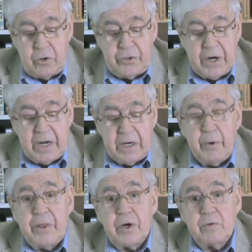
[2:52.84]
drug
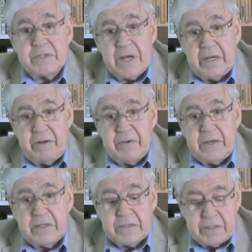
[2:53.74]
without side
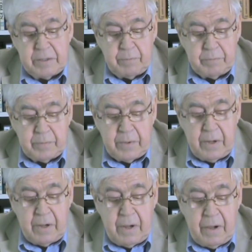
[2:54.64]
effects?
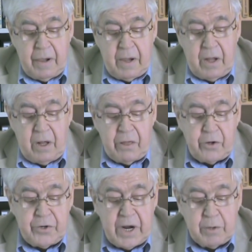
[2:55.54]
The
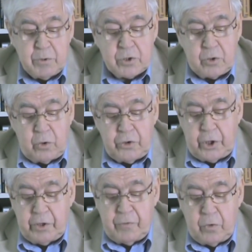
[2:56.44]
drug was called
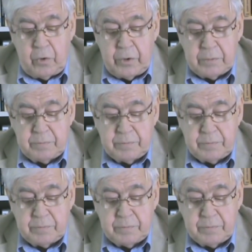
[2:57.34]
Darvon.